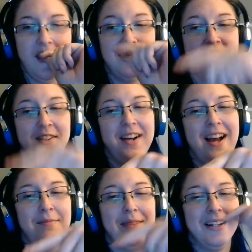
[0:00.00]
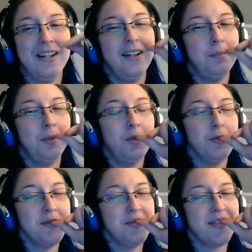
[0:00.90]
still have my kitty bowls
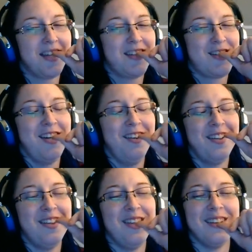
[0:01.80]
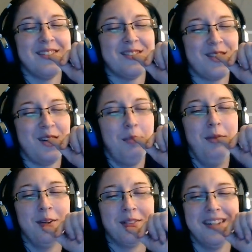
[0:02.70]
with the straw filled
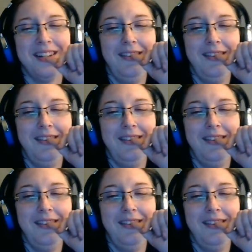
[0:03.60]
in.